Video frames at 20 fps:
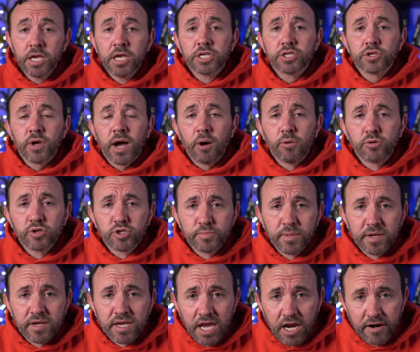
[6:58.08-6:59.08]
So I would just
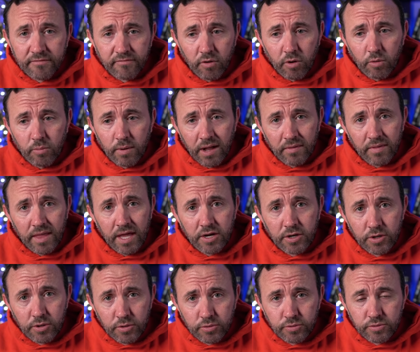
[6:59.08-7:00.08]
be careful around that
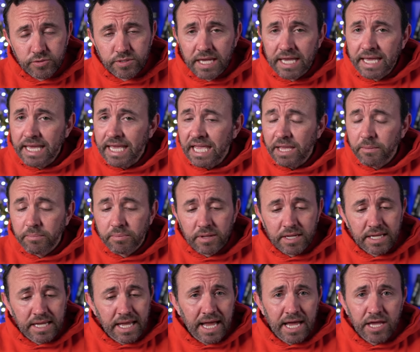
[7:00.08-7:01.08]
news and
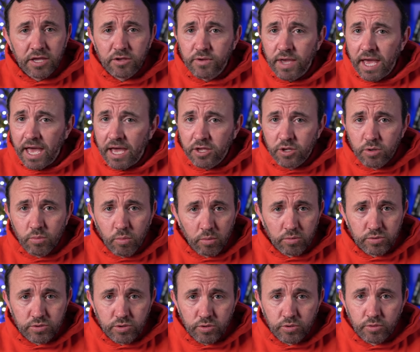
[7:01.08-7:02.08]
play it how you
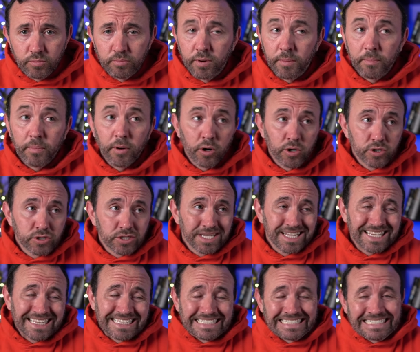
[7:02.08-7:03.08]
want to. But
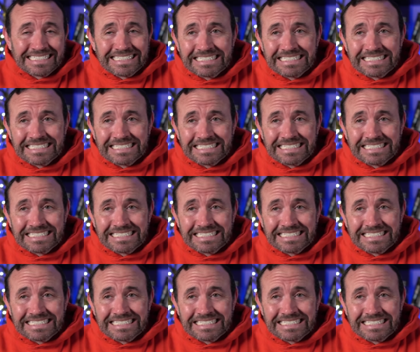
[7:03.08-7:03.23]
personally,